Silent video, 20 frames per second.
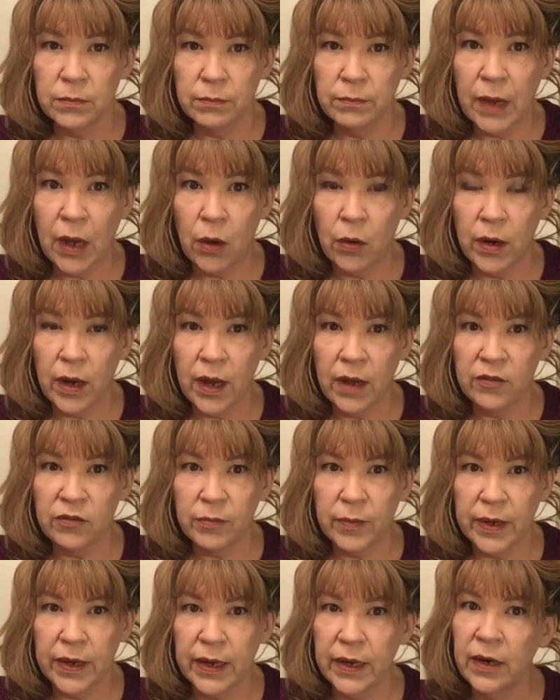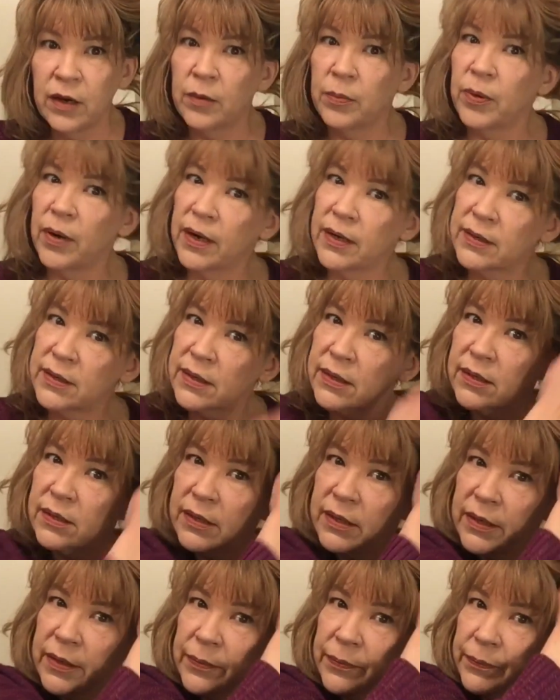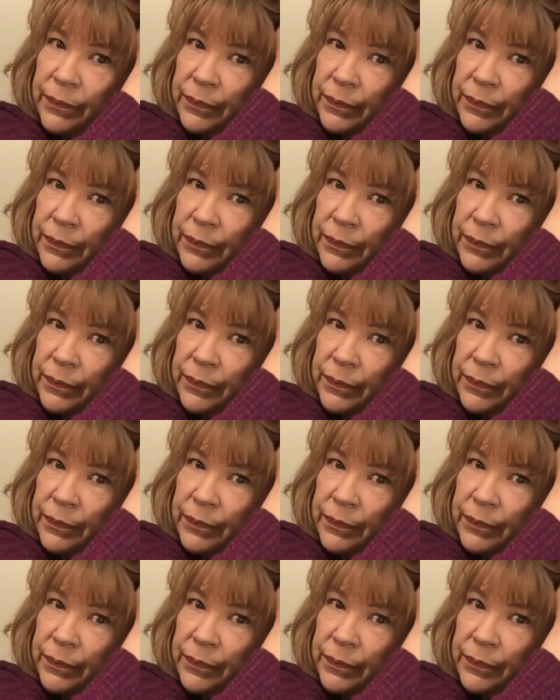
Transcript: about half my hair practically.